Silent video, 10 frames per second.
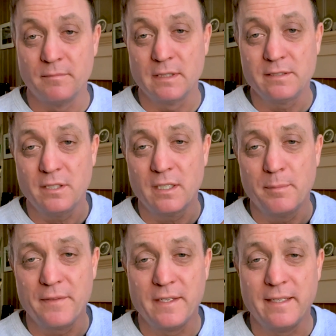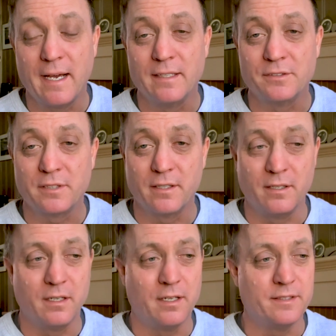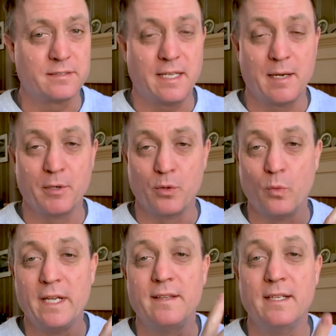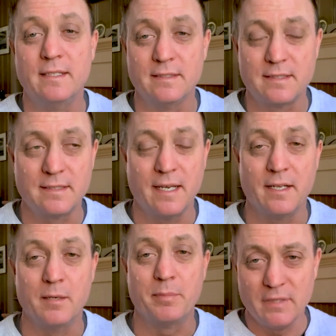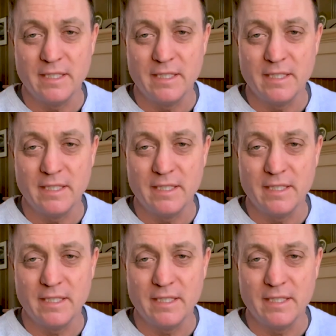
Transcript: Let's talk about the dials on this camera, the way that it is set up.